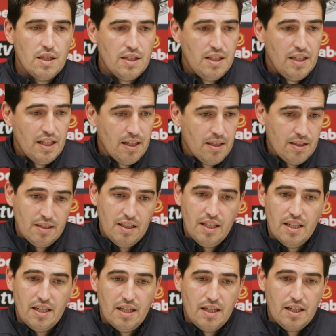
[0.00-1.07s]
Yeah,
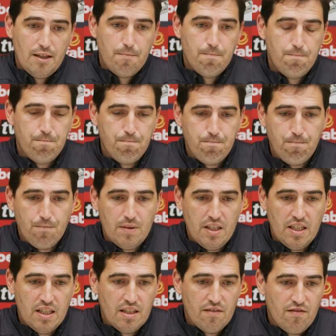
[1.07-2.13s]
they are
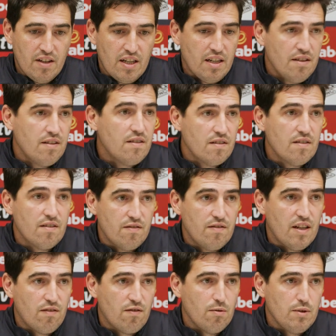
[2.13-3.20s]
far
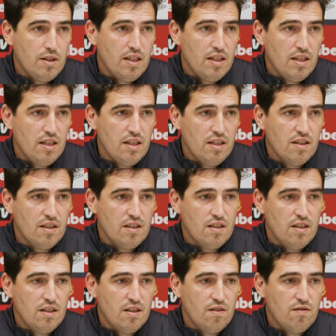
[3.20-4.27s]
from the
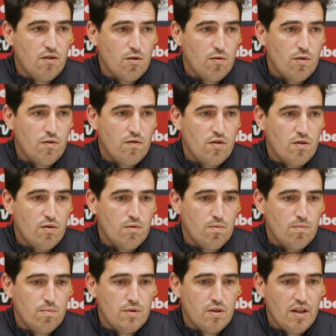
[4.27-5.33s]

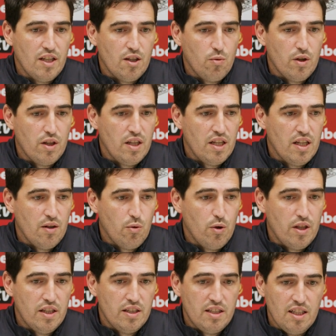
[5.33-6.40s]
from training
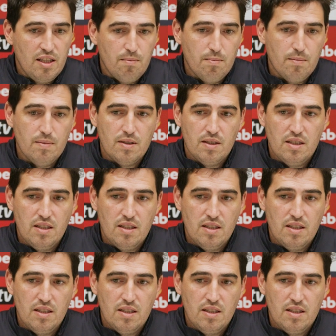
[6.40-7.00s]
with the team.